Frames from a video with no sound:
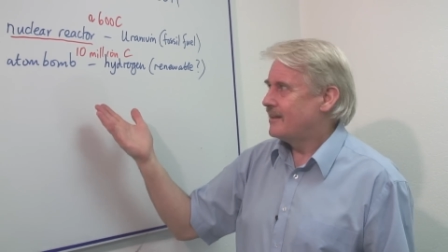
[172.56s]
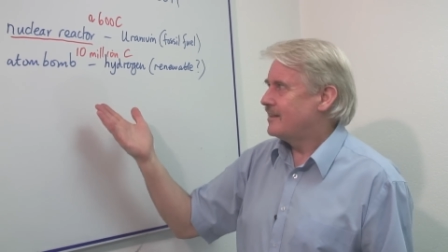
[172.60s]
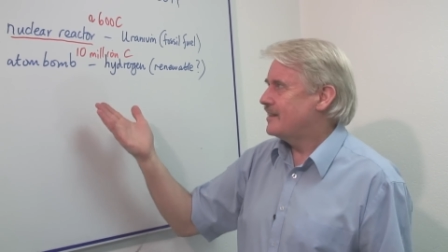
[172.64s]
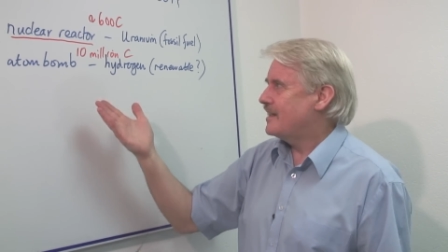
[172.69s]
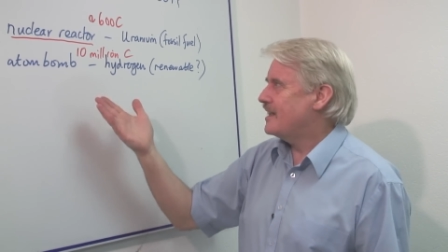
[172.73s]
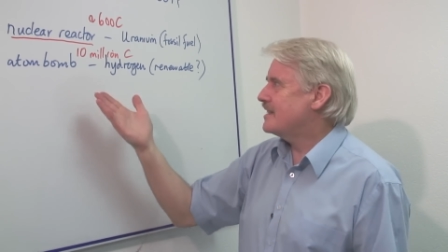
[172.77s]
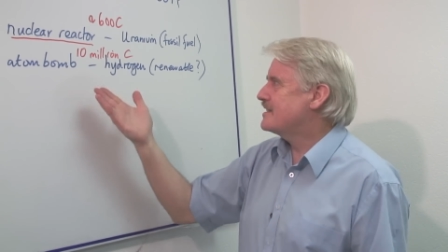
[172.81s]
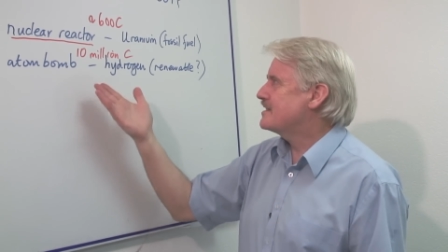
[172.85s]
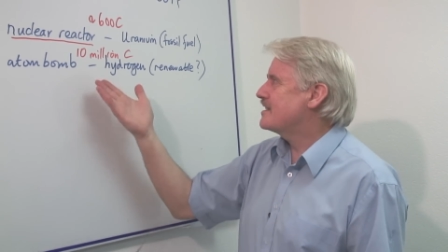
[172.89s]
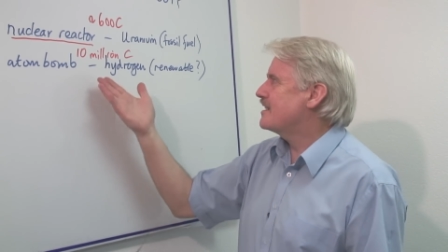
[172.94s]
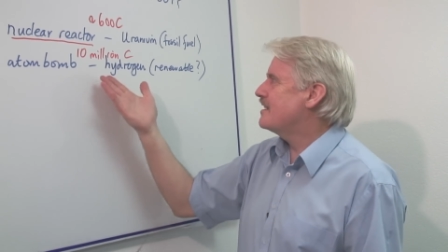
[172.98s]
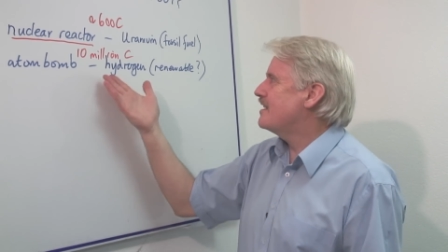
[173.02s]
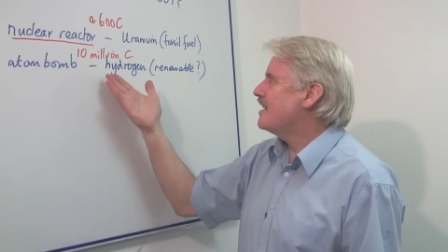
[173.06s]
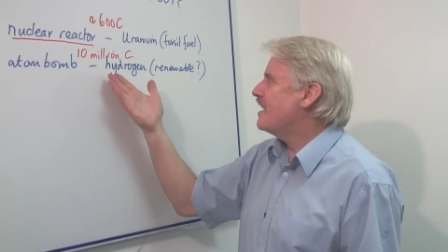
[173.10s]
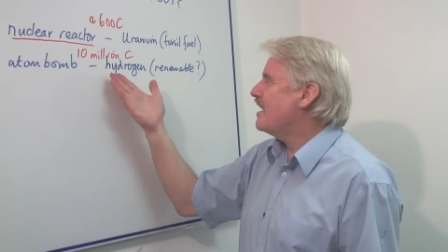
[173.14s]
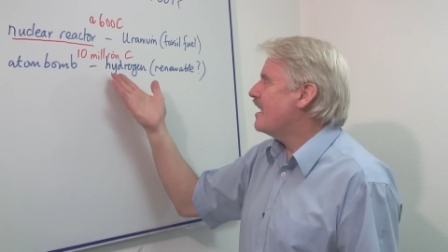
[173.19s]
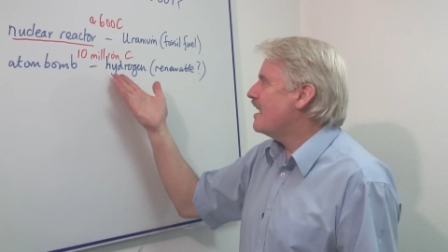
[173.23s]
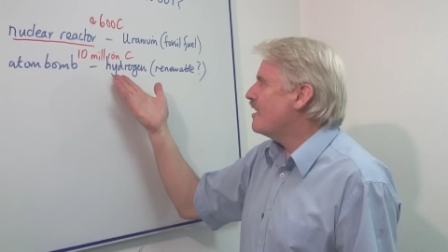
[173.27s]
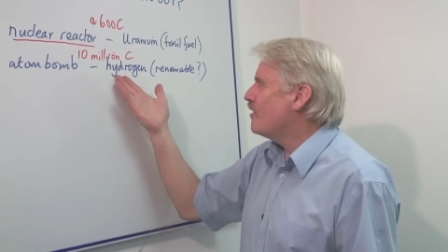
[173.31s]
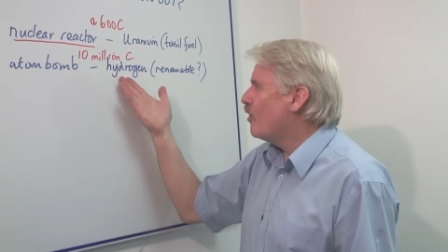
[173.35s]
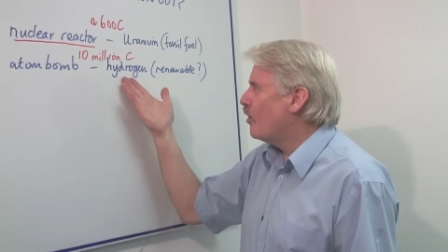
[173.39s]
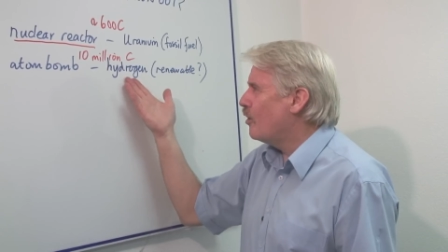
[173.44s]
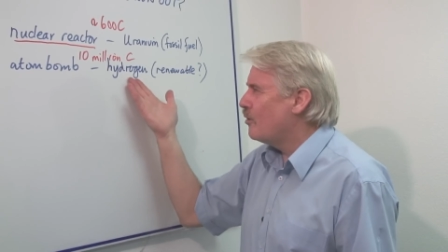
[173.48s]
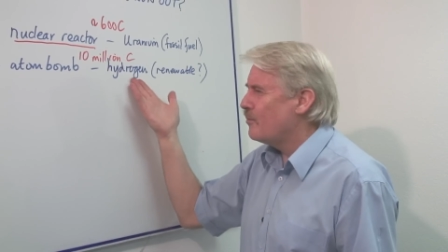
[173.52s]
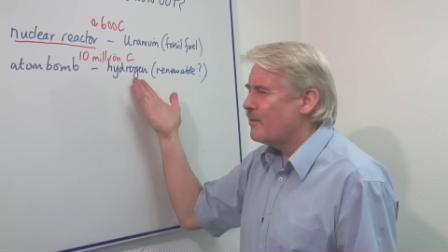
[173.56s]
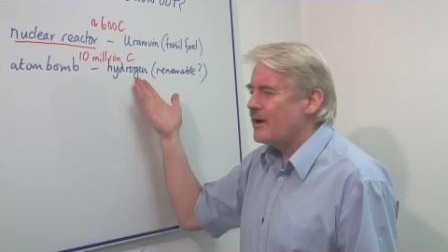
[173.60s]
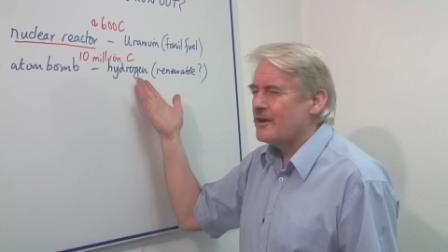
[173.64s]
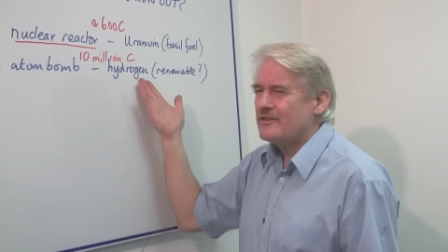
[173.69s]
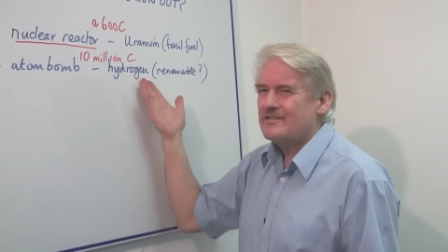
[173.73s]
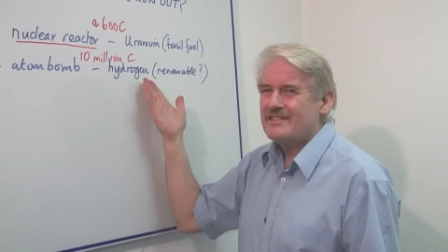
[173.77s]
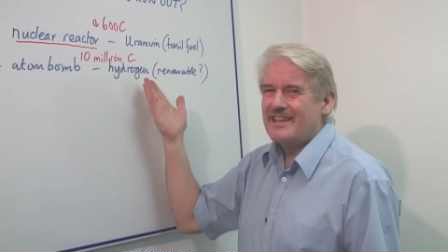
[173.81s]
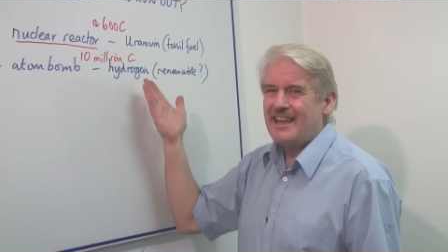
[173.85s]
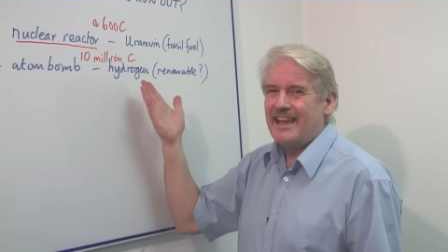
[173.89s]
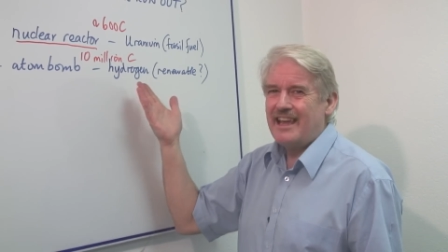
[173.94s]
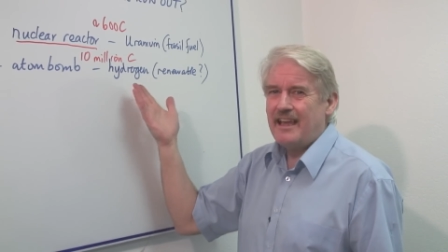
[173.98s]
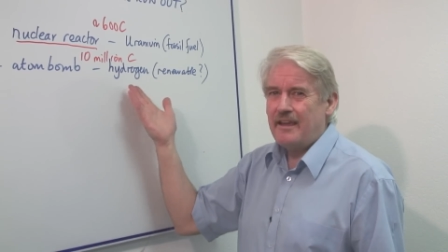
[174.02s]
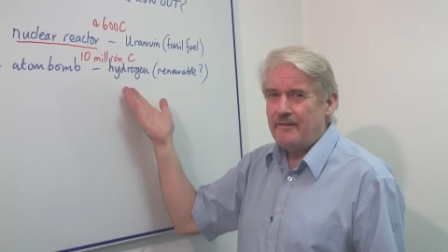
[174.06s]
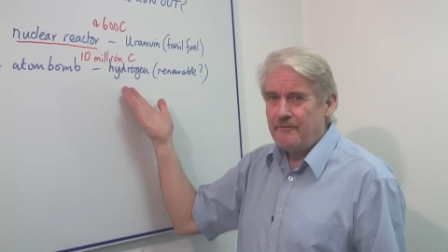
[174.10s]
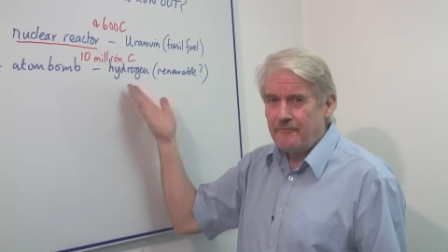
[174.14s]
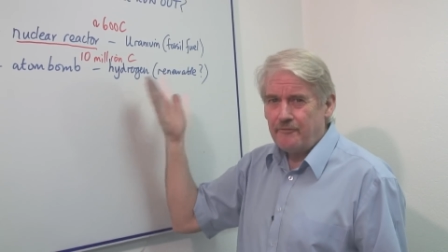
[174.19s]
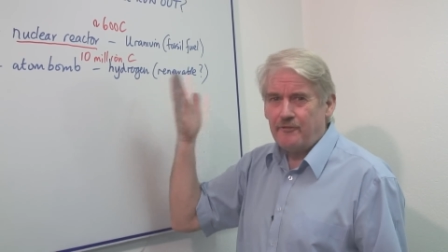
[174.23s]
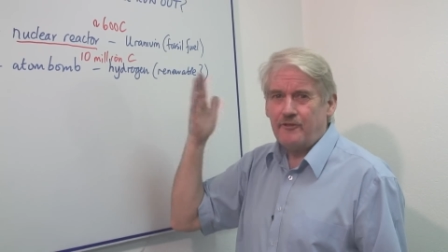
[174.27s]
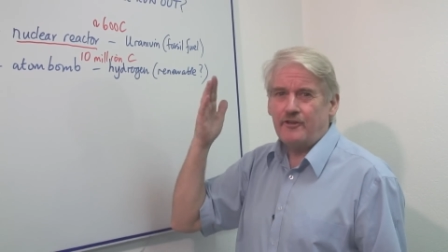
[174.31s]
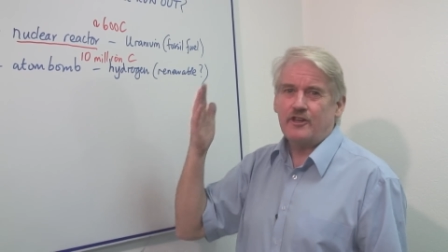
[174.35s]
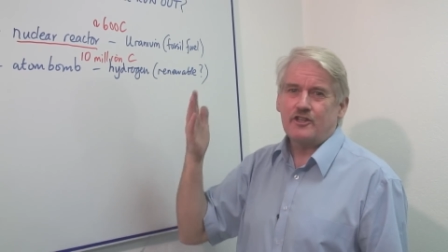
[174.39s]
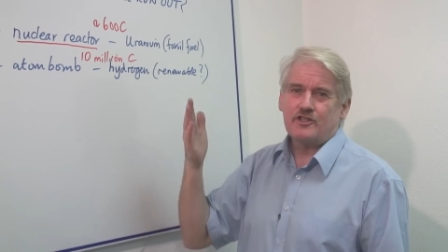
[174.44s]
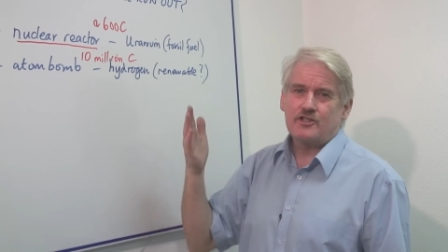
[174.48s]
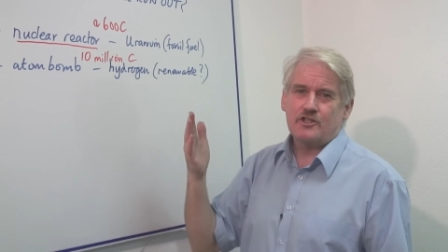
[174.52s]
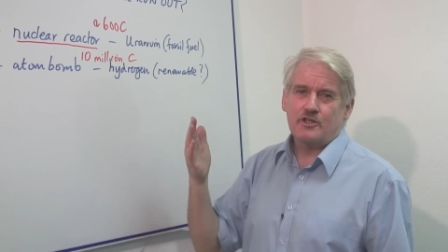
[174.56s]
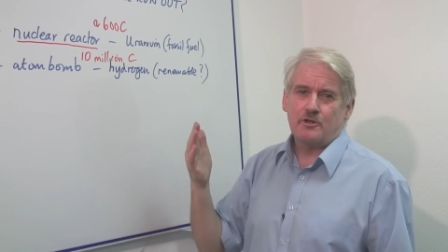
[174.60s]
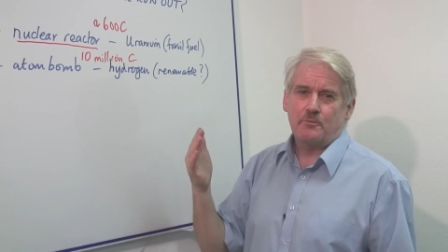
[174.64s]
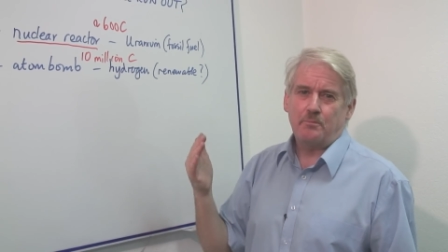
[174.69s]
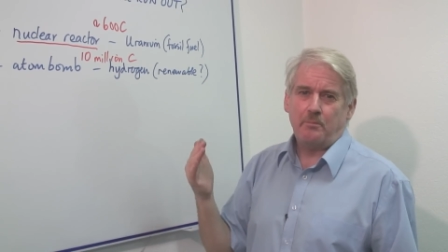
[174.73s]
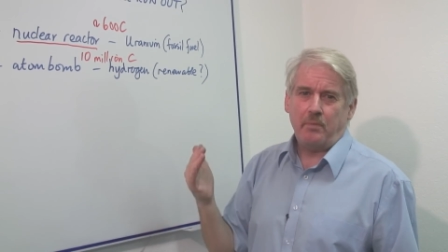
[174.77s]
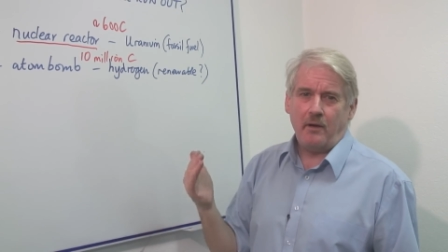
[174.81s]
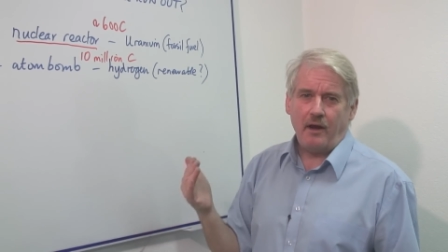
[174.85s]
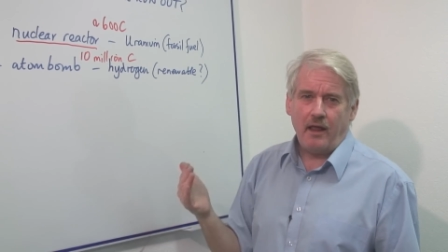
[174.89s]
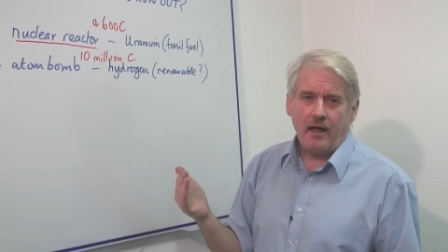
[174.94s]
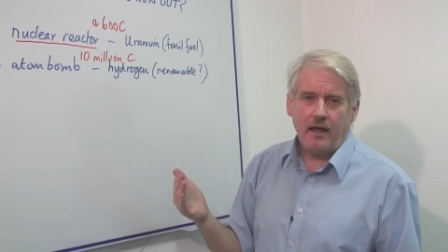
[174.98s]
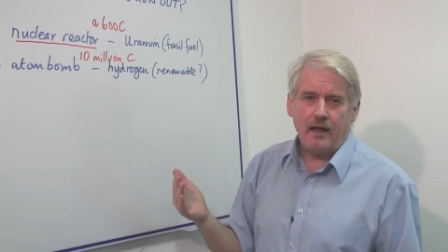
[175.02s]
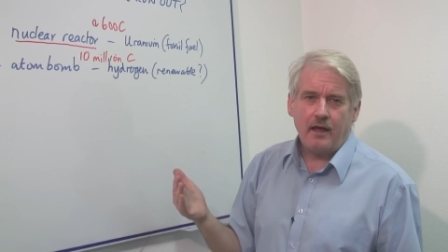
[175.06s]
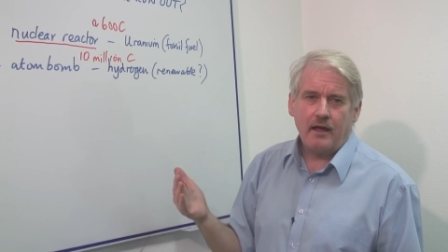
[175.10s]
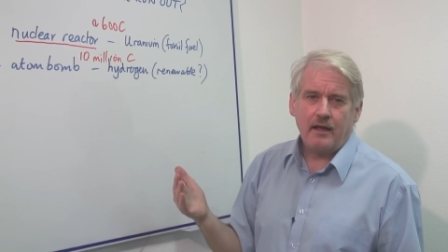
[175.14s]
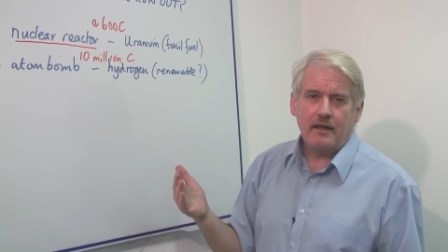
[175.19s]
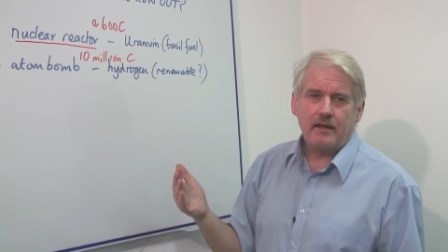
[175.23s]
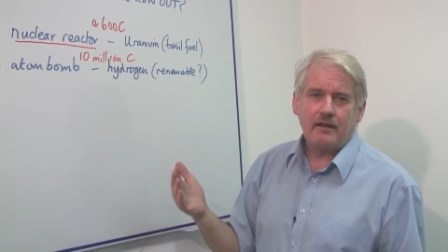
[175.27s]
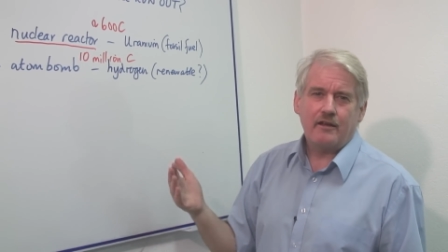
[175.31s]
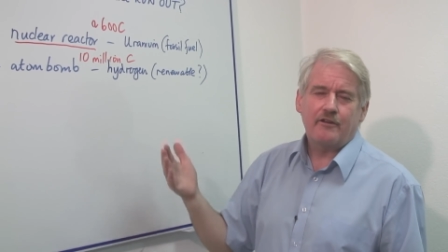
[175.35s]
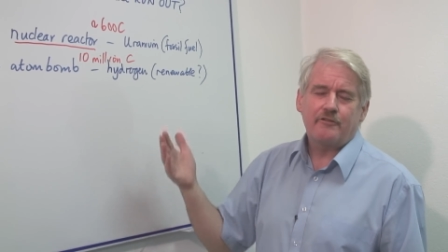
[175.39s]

It's an almost infinite supply